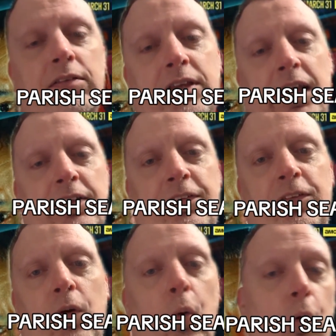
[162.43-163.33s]

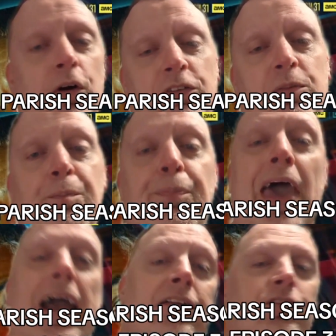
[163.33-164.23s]
gets Horse
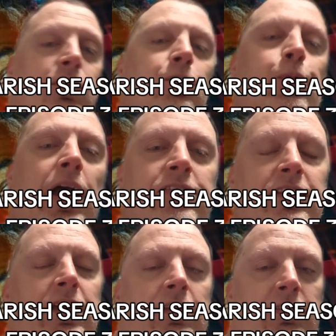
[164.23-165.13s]
back to the
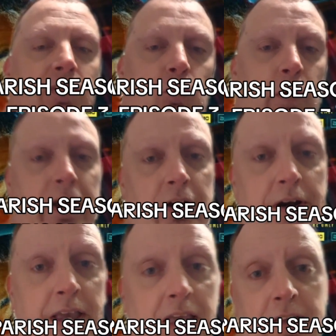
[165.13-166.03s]
residence
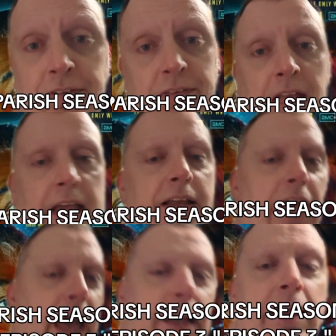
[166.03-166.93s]
where he's staying
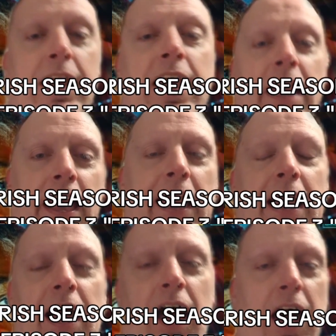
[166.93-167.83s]
at.
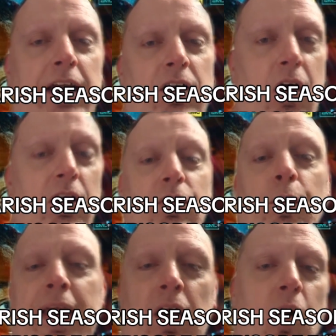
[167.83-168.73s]
And on the
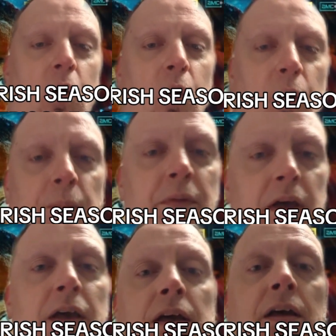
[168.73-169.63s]
way home,
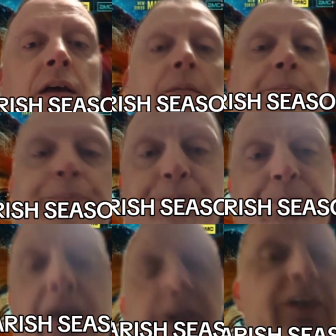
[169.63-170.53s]

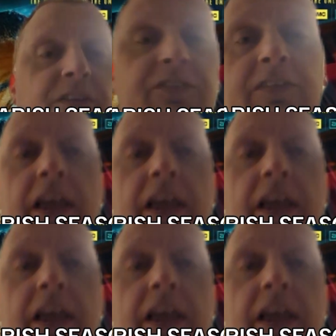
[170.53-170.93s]
Parrish